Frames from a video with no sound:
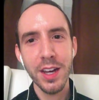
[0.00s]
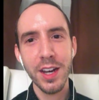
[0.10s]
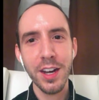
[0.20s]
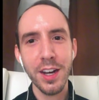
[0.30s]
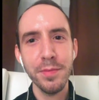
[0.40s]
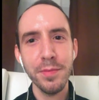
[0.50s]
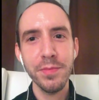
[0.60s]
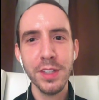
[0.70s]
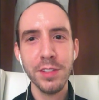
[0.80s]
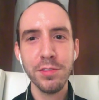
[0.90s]

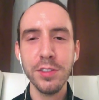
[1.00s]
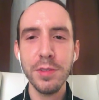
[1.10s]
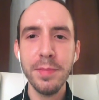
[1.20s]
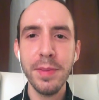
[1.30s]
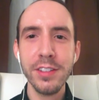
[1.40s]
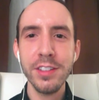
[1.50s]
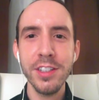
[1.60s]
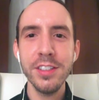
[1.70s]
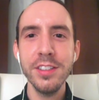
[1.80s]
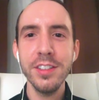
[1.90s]
As far as my
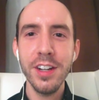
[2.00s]
background,